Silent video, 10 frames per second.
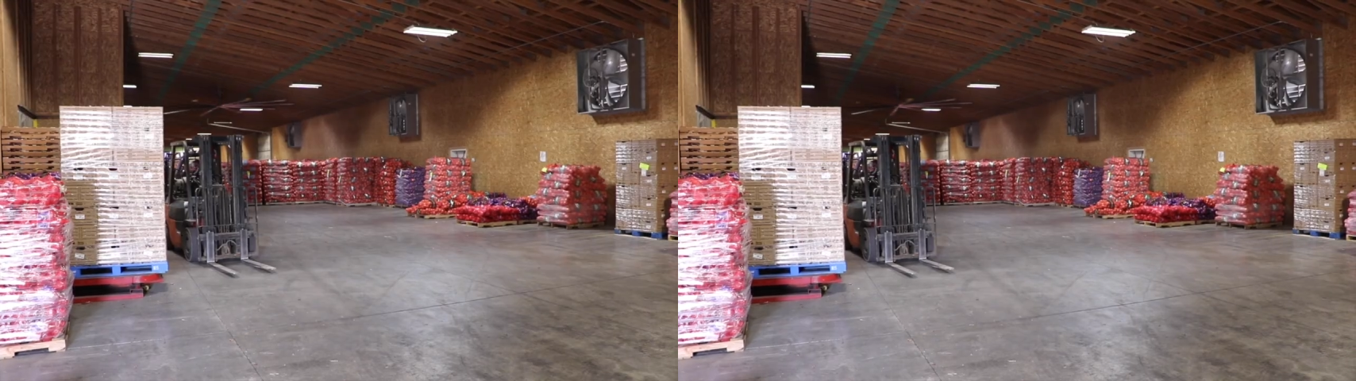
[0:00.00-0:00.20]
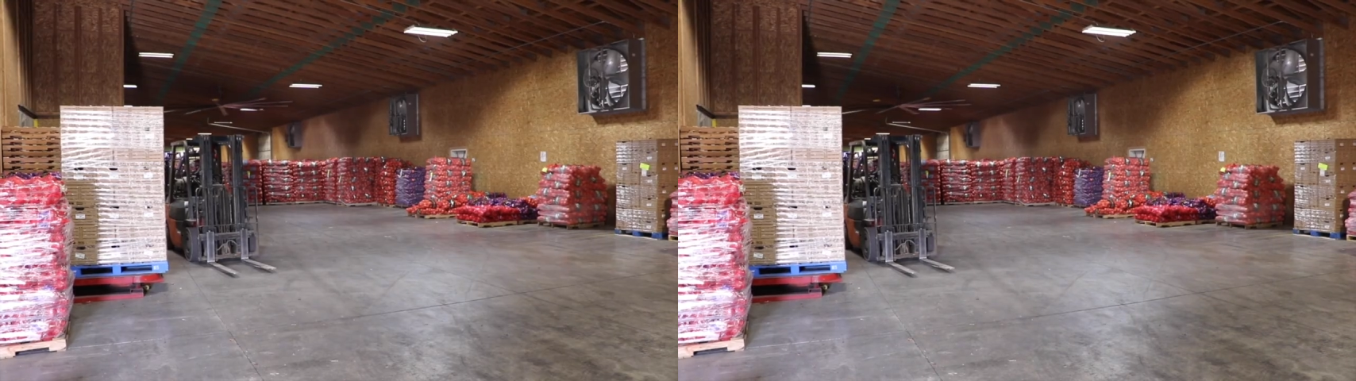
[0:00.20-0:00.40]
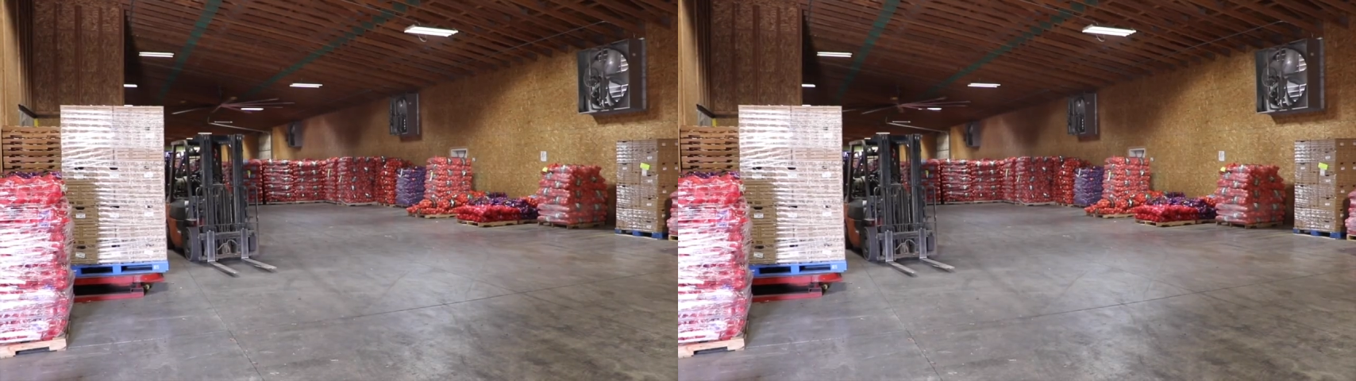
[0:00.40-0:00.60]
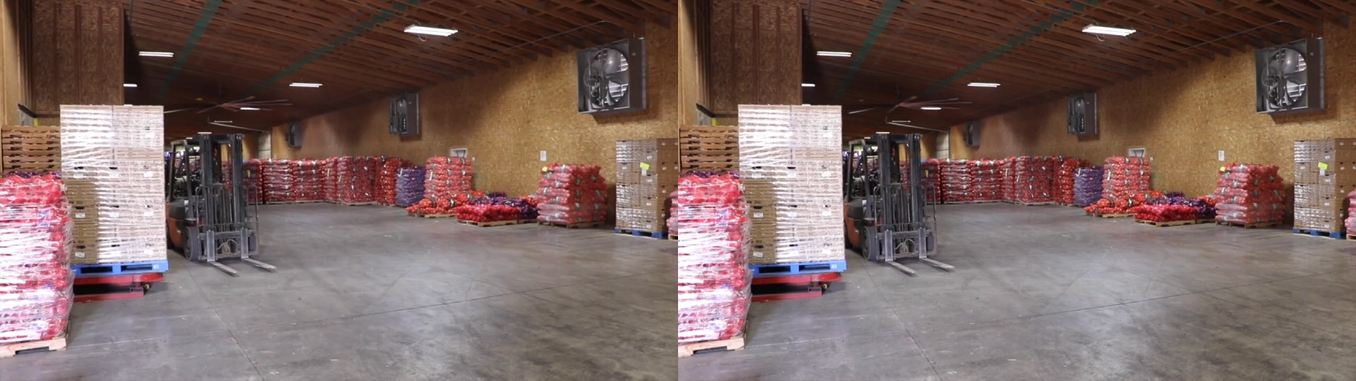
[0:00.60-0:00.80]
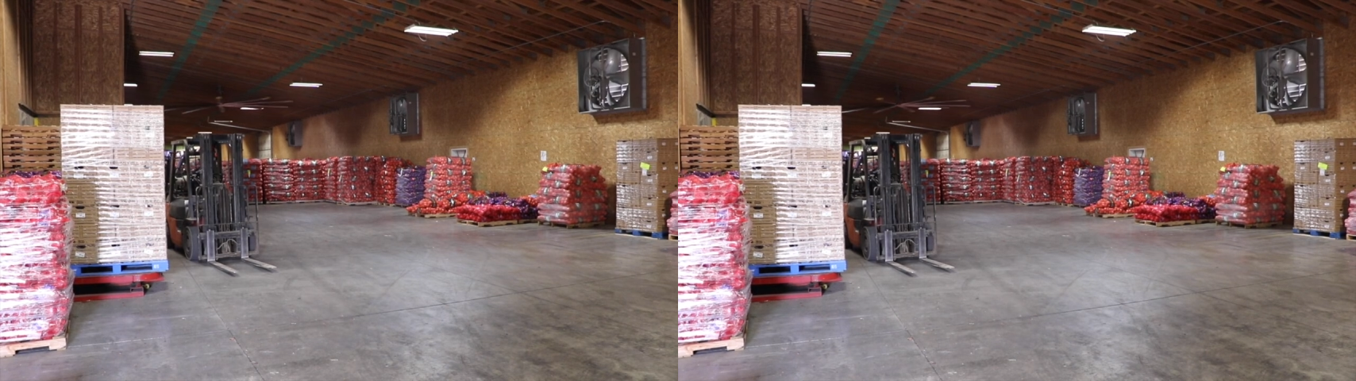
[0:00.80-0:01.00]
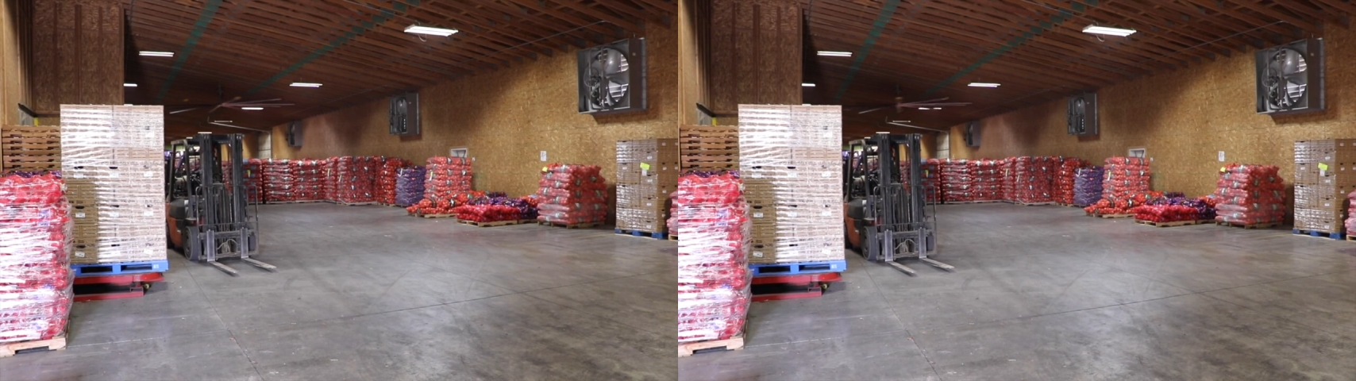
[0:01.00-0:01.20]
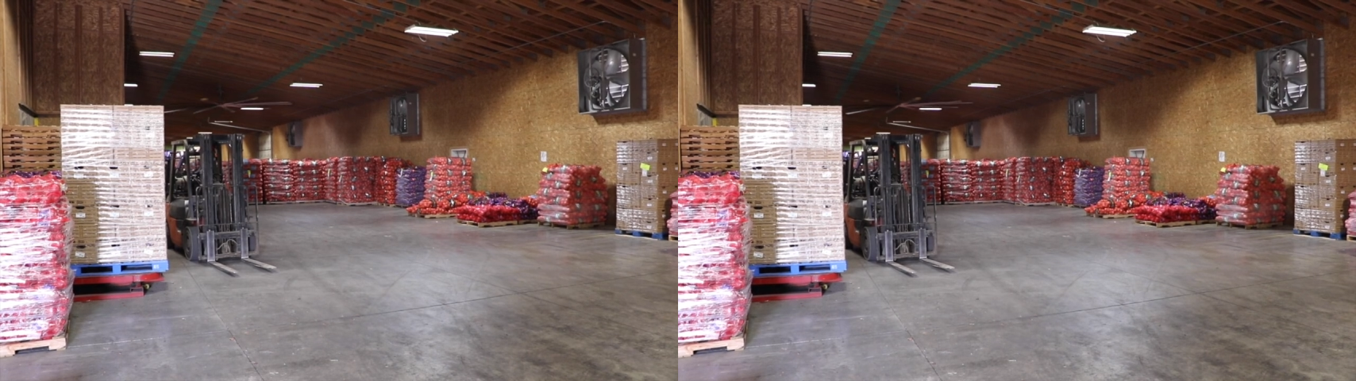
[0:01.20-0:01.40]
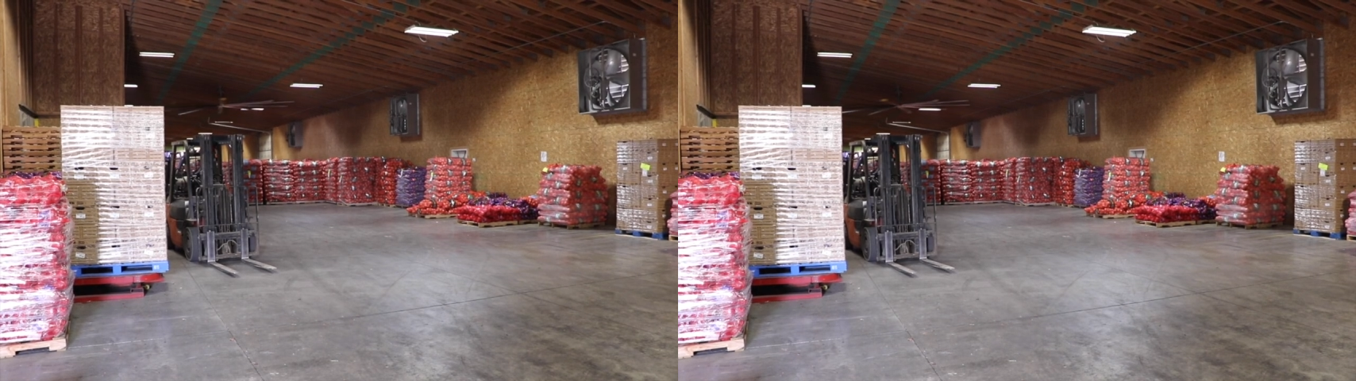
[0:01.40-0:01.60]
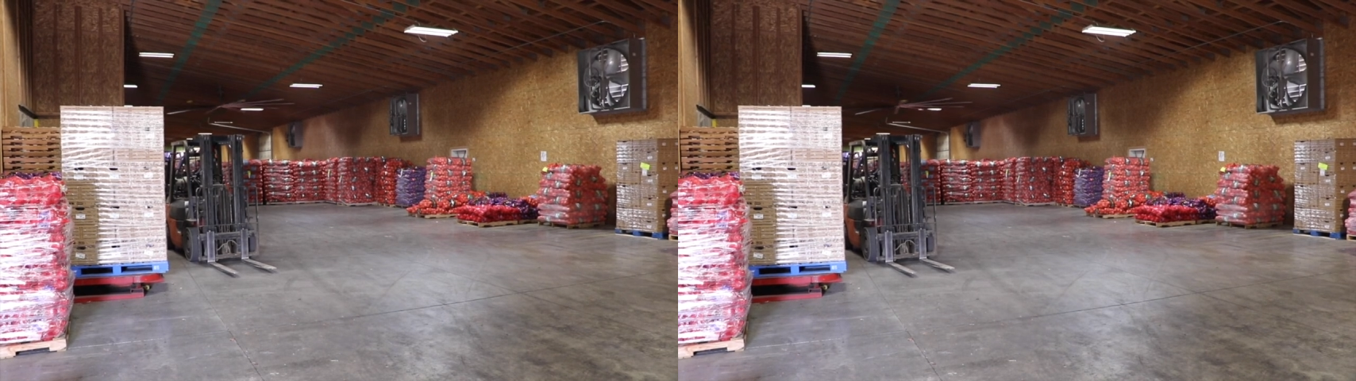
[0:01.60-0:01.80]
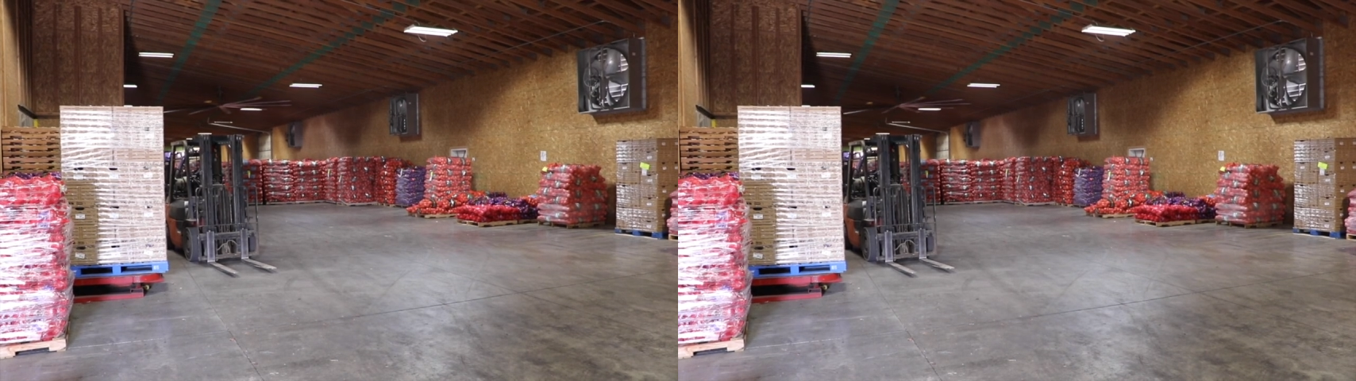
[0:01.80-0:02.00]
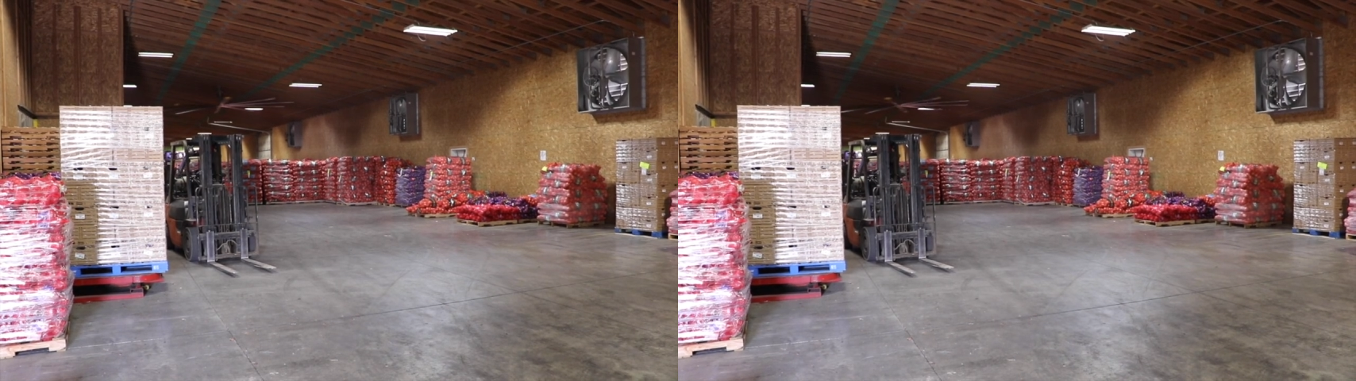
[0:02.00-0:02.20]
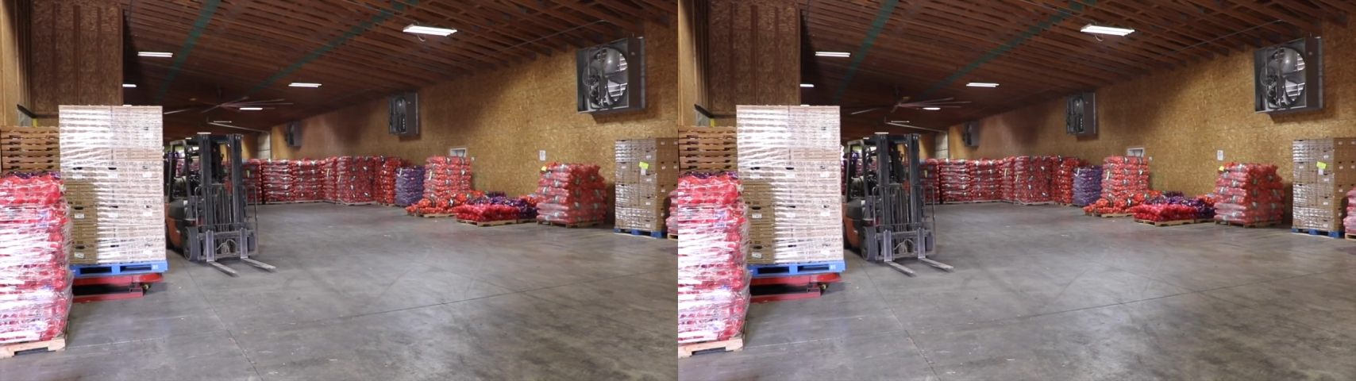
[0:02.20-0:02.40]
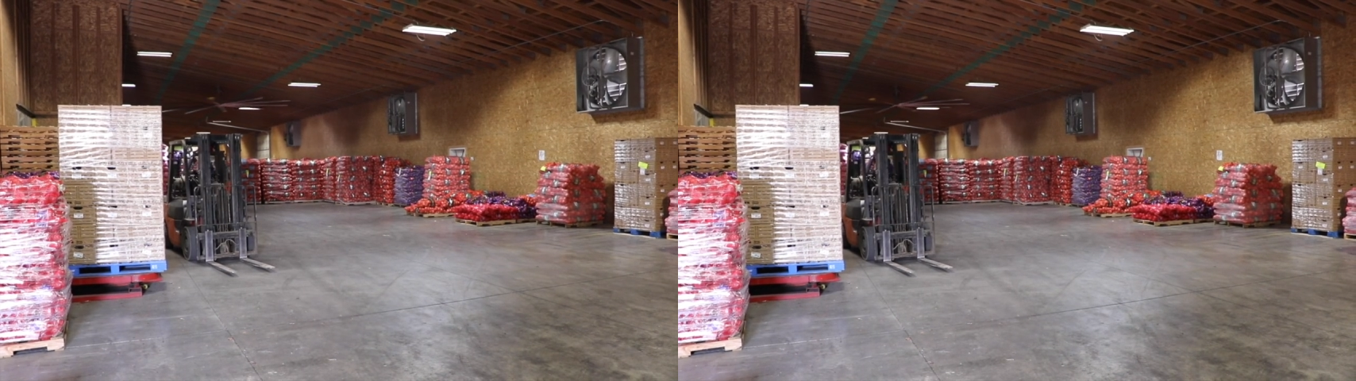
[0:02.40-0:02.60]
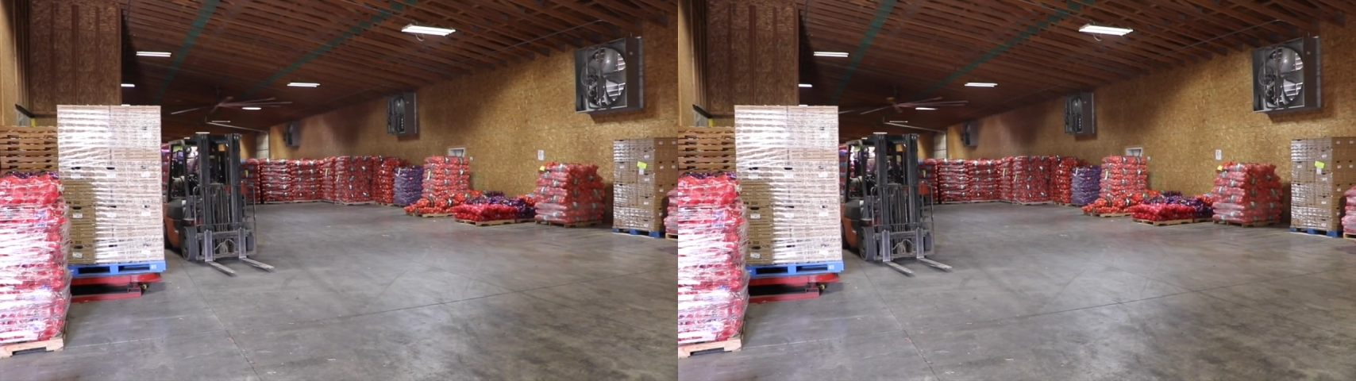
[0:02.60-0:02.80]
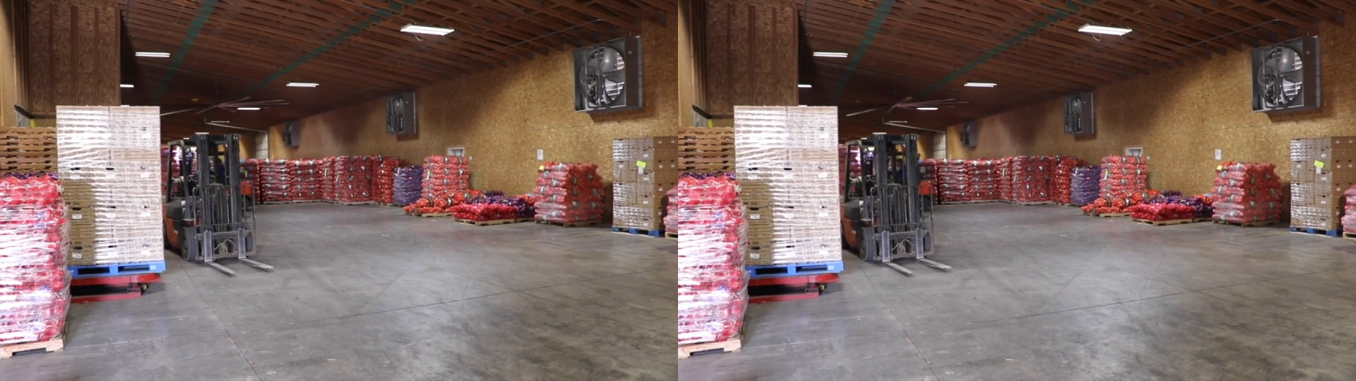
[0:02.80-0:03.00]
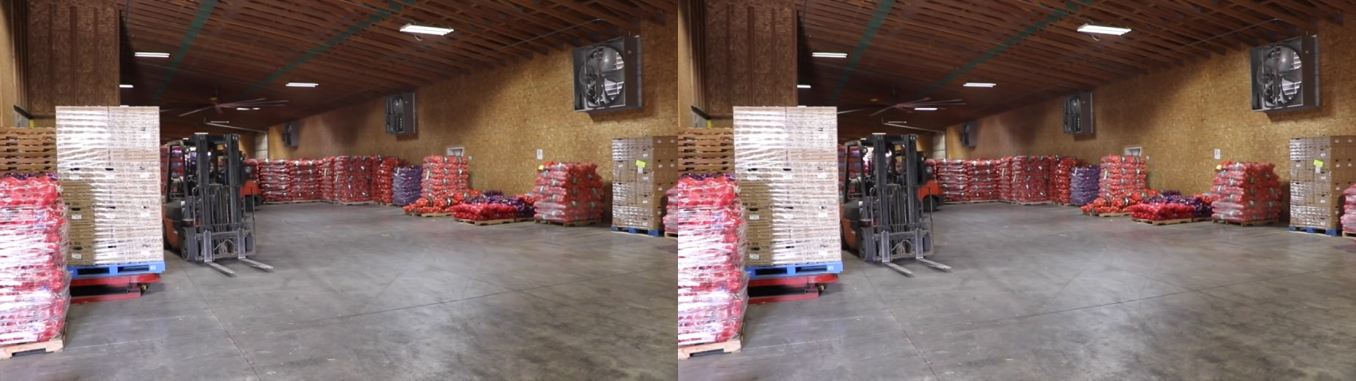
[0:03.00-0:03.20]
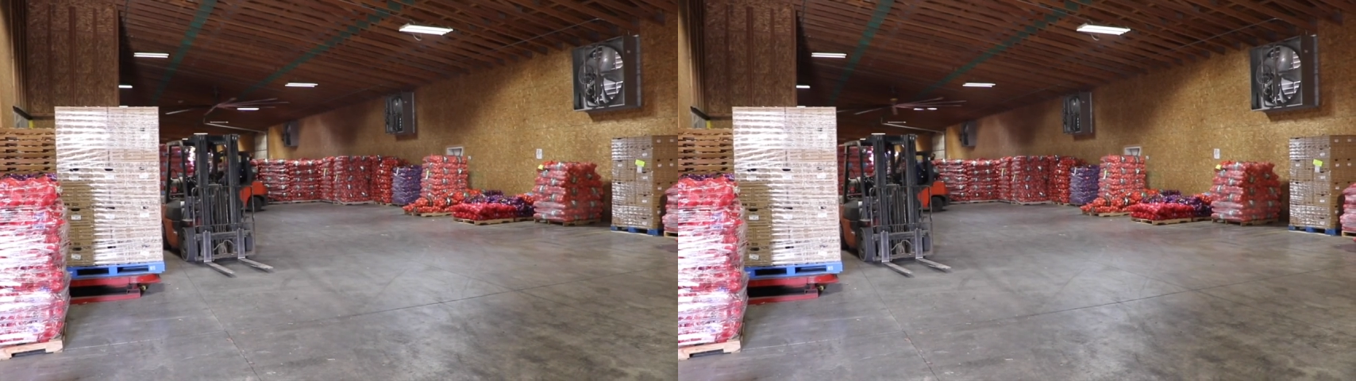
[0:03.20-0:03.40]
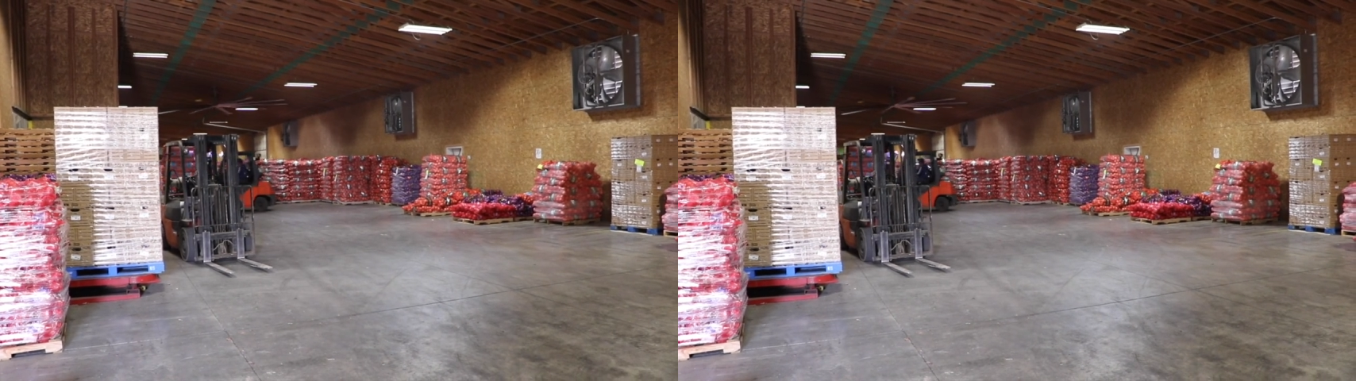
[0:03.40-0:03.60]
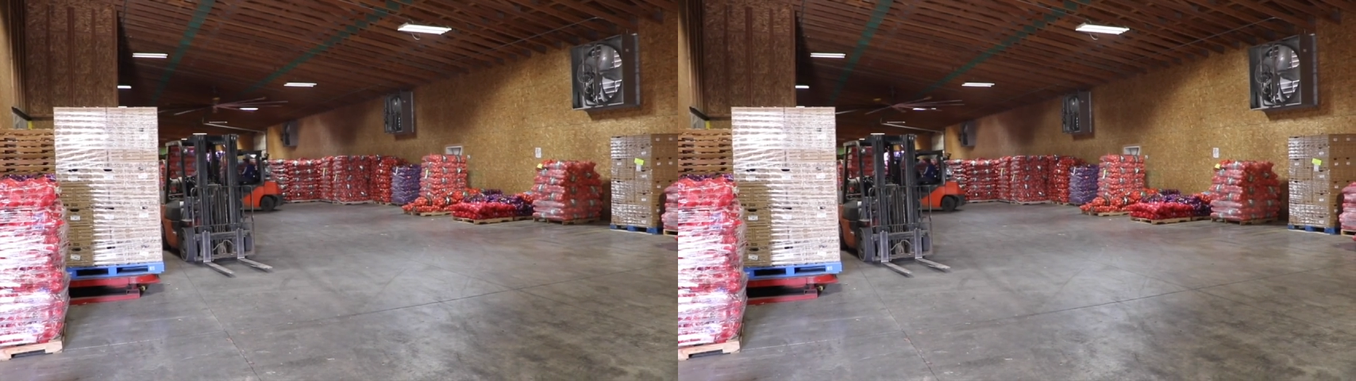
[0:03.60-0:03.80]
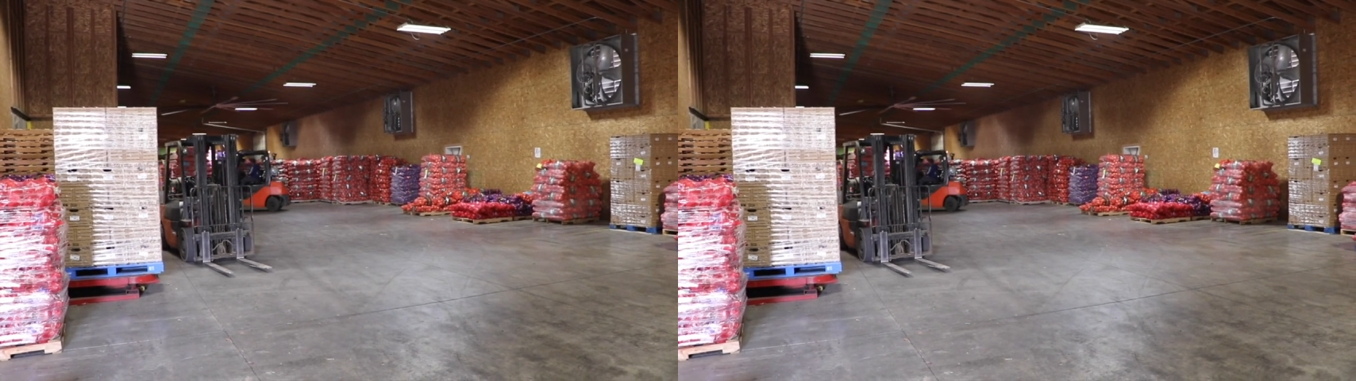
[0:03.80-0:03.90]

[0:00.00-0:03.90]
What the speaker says: Nobody's mouth can be seen.